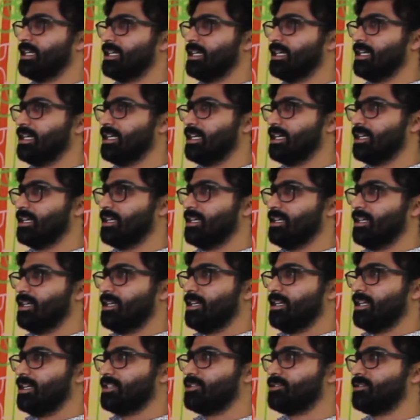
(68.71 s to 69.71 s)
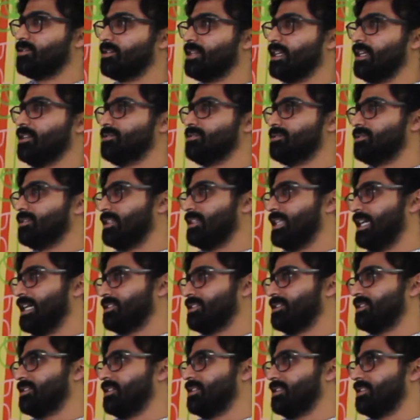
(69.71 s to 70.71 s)
And so cultural
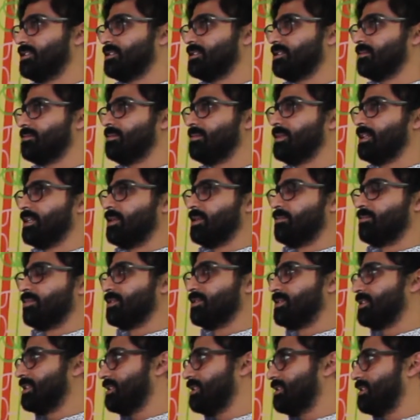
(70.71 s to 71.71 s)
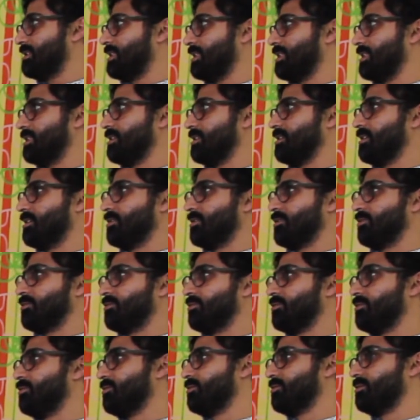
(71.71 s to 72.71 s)
nationalism persisted
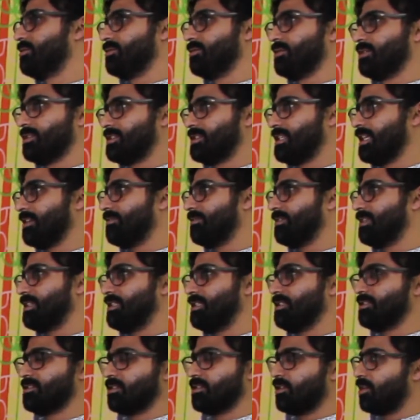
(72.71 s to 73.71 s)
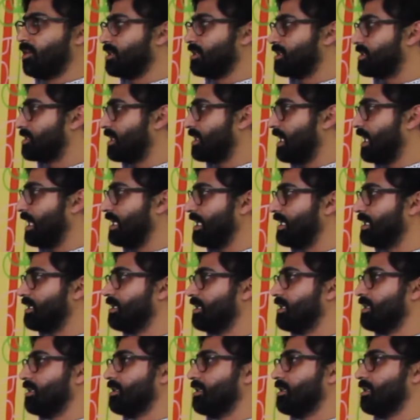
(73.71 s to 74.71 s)
through to the 70s alongside
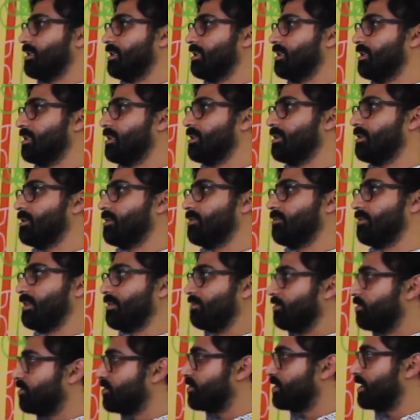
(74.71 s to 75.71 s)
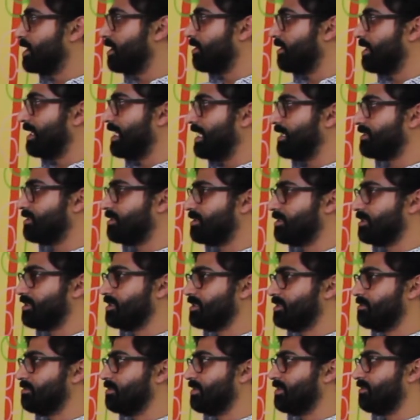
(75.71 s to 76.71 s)
revolutionary
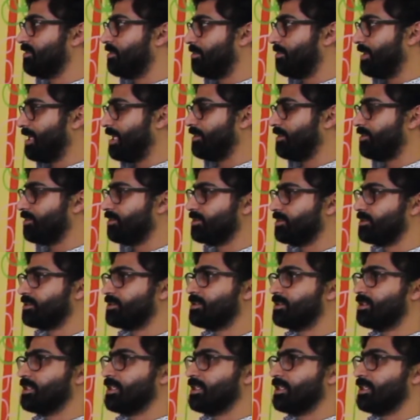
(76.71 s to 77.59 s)
nationalism of the Panthers.